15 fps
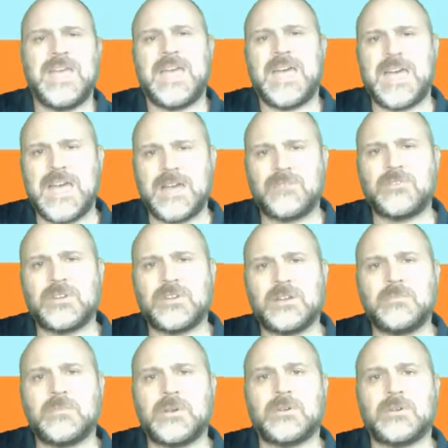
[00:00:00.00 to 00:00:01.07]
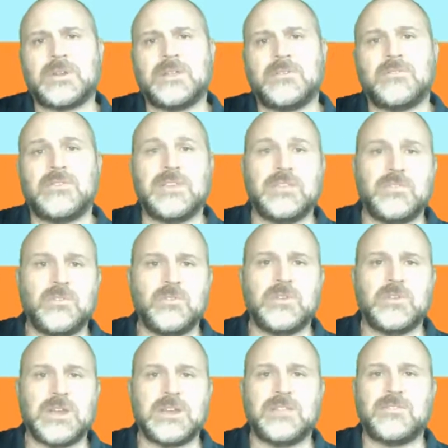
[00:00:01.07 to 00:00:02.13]
African Americans in the
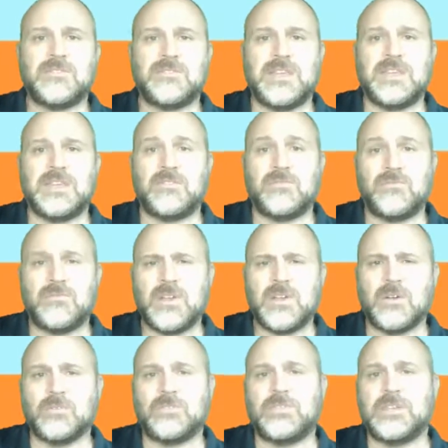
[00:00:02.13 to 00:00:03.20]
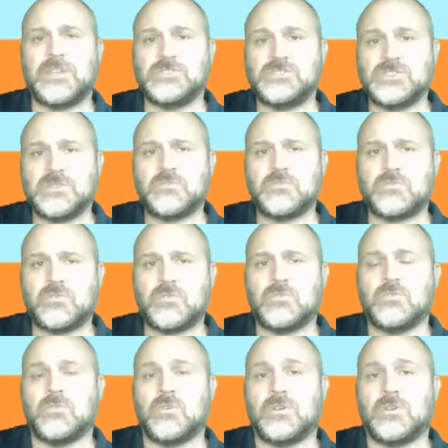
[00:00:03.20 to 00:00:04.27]
United States felt that Jim
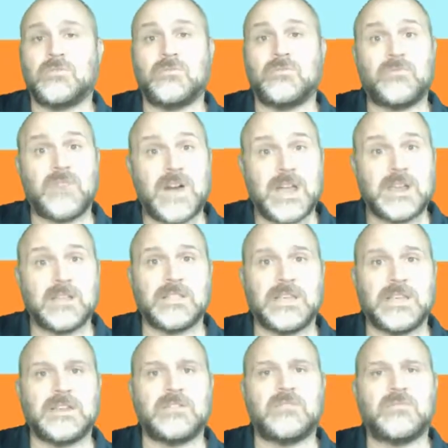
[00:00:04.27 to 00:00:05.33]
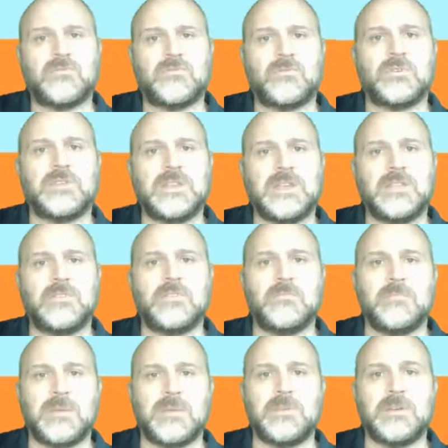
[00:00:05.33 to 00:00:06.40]
Crow laws violated the 14th
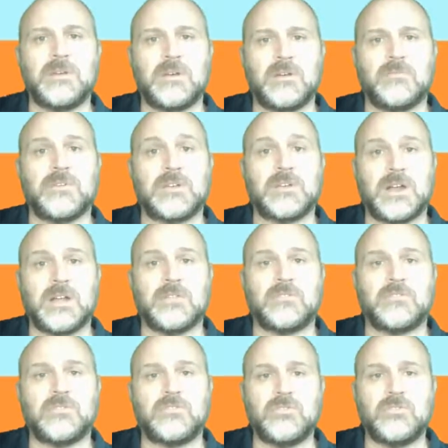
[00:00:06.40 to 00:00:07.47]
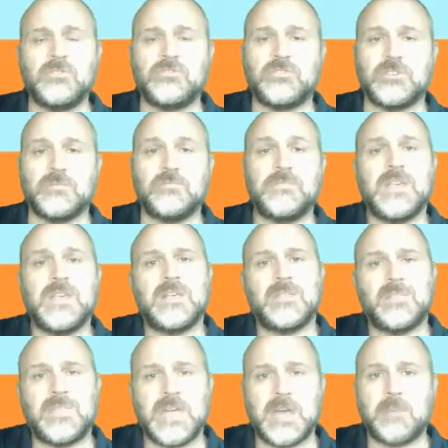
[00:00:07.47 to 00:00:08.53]
Amendment of the Constitution
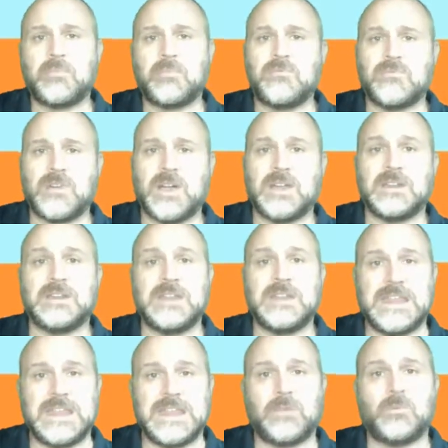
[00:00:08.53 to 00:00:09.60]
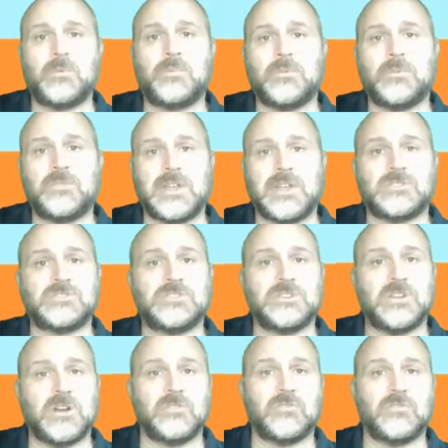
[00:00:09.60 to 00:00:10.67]
that provided equal
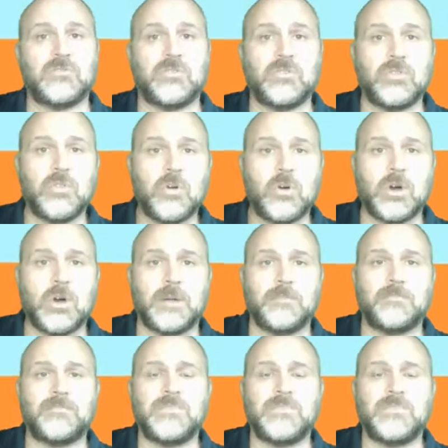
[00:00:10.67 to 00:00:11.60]
protection under the law.